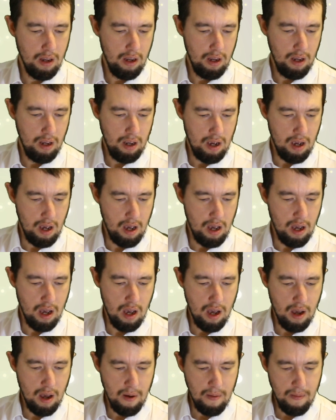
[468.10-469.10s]

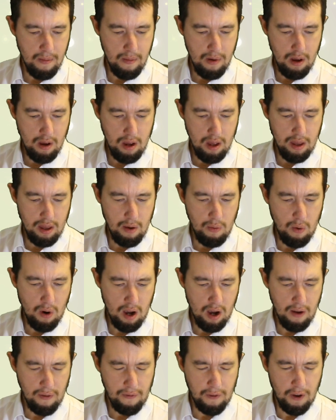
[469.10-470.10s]
There were
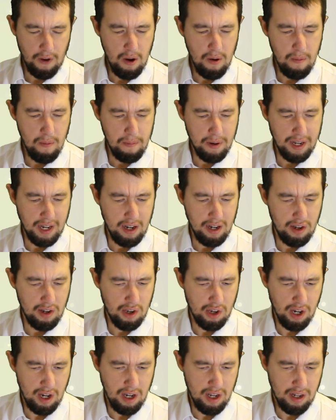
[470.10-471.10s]
a few
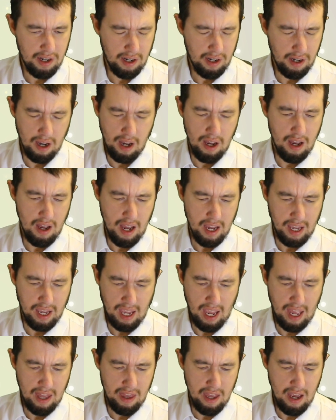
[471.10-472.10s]
percentages.
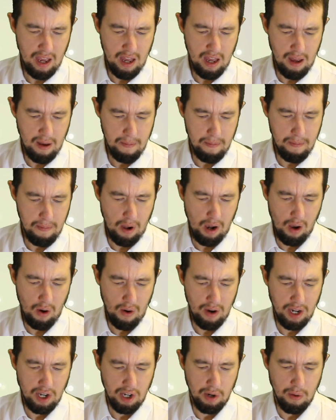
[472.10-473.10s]
Again, they're a lot
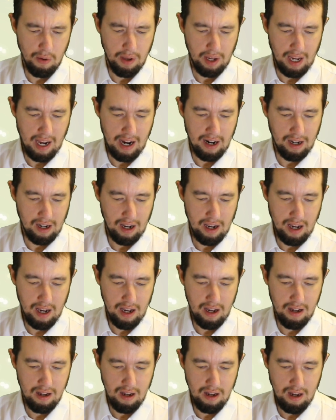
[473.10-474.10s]
easier with a
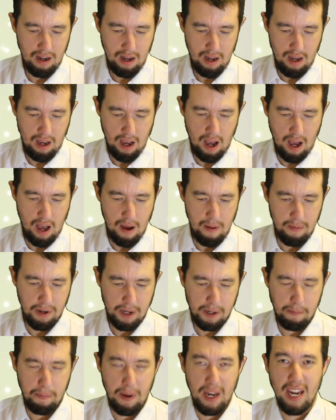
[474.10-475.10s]
calculator.
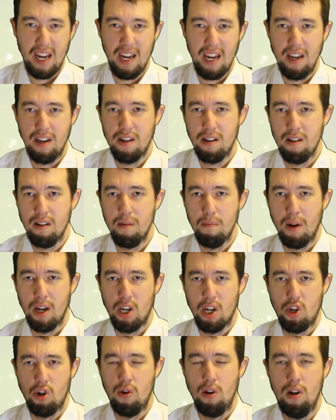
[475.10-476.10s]
Speed, make
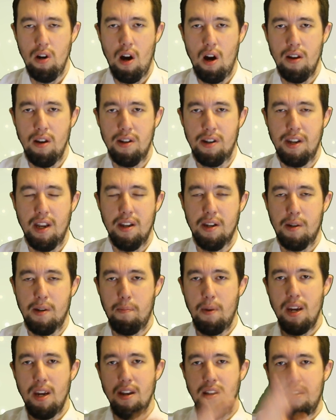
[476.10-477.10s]
sure you understand
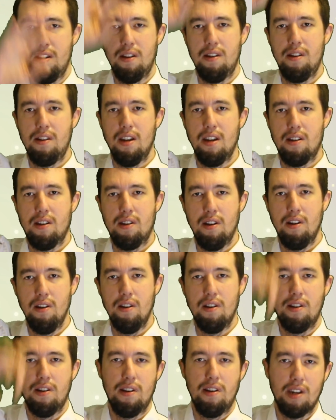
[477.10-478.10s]
speed,
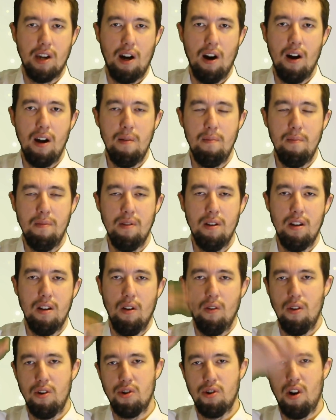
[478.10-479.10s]
distance, time on
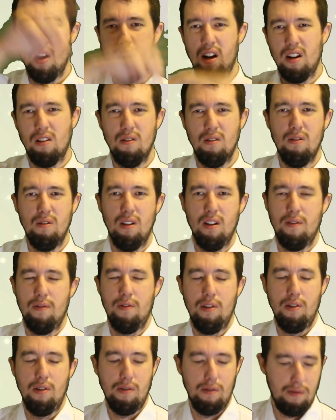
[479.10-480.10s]
the triangle. If
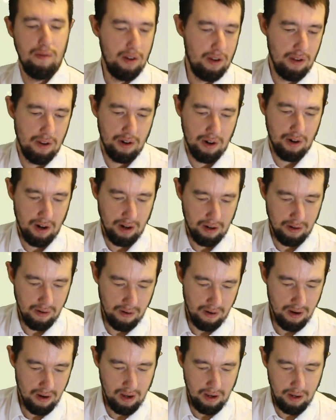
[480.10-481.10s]
you do the triangle,
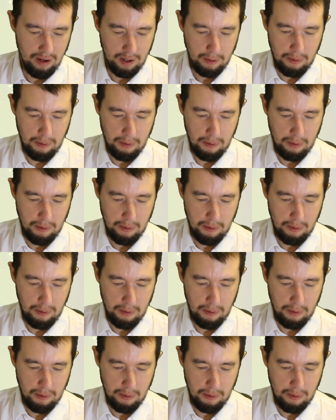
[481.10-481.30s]
speed